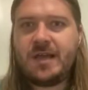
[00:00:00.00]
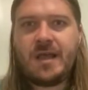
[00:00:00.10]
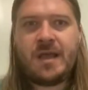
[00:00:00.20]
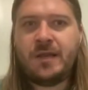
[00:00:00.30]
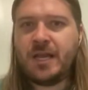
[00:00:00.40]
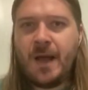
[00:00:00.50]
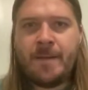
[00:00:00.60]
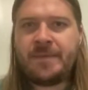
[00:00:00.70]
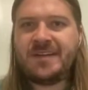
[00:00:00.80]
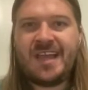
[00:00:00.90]
and you come up
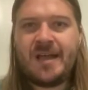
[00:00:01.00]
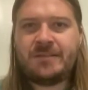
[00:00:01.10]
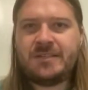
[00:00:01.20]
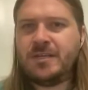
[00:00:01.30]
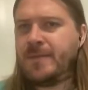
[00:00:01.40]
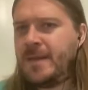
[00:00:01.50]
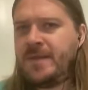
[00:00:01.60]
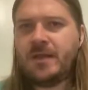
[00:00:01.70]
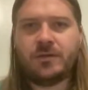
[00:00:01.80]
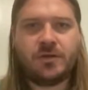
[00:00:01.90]
empty-handed, you may be
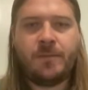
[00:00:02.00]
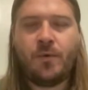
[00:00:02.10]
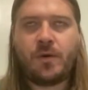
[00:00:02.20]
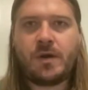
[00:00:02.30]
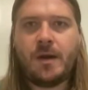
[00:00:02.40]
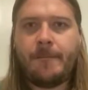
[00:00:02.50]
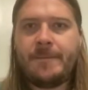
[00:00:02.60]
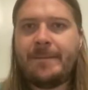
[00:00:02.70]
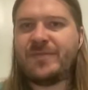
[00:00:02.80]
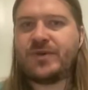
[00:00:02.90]
a little more
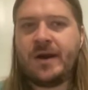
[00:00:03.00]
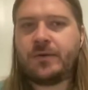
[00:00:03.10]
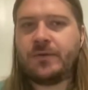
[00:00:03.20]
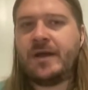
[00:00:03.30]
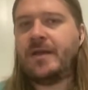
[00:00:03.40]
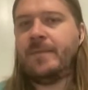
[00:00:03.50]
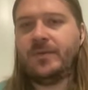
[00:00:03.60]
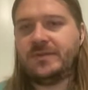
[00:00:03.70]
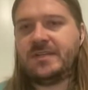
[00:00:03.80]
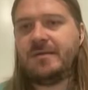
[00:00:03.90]
methodical in how you build the
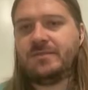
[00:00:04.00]
team.